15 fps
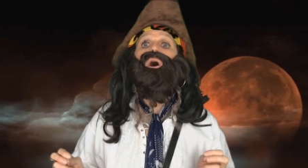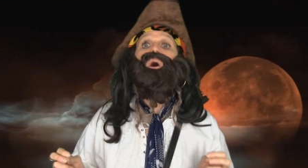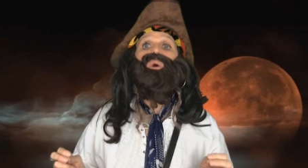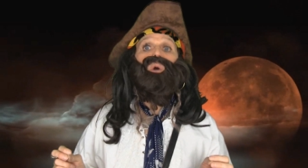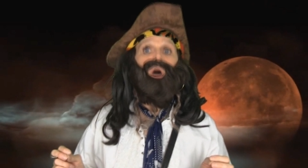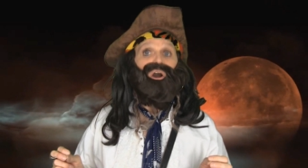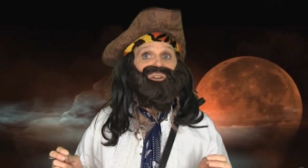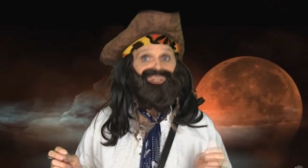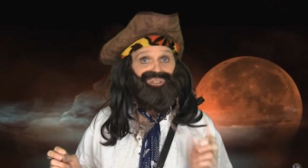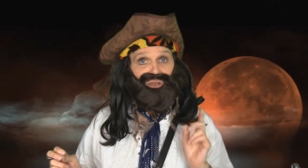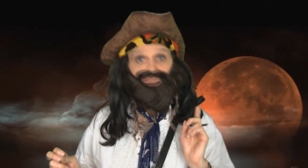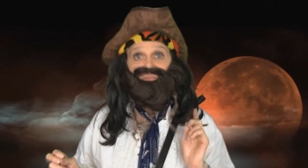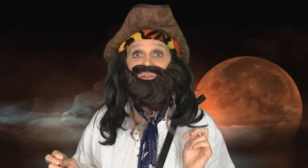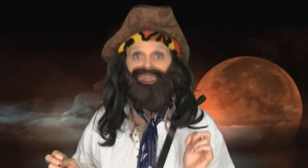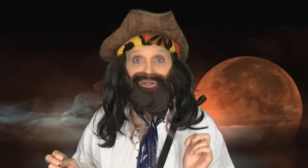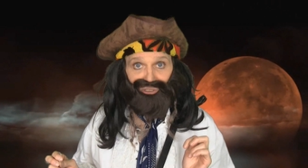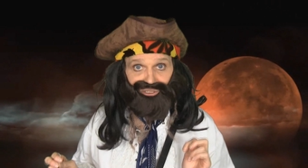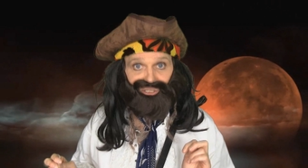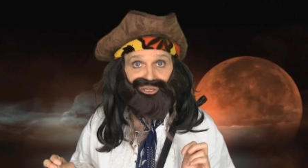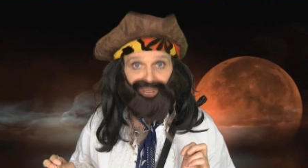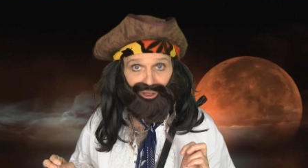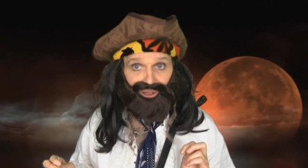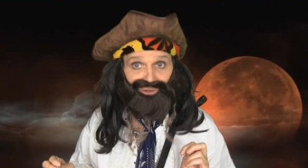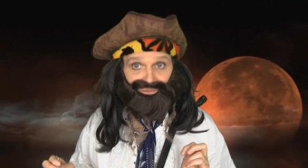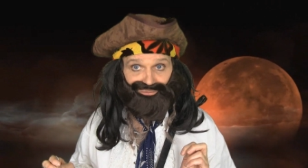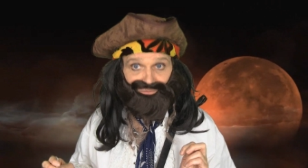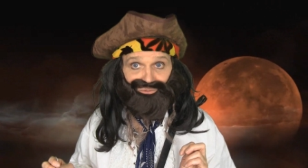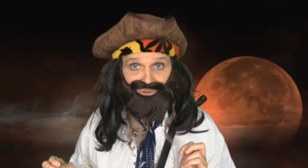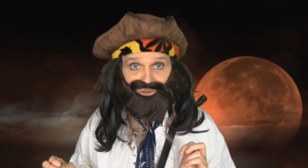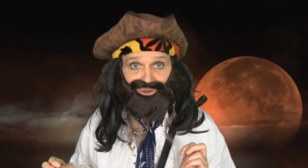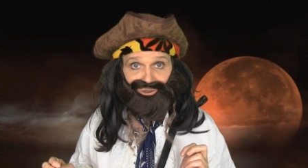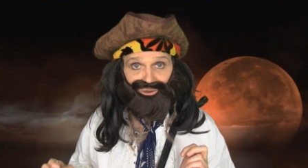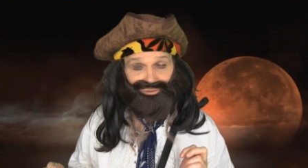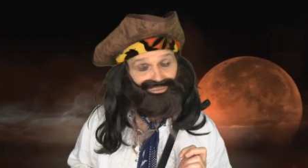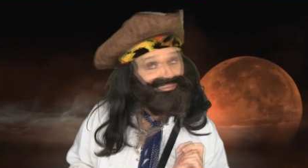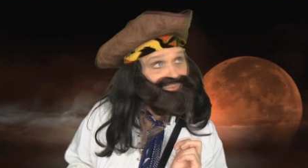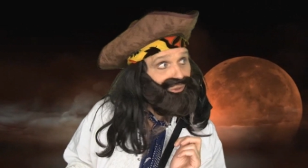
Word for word: Oh, I definitely can. Yeah.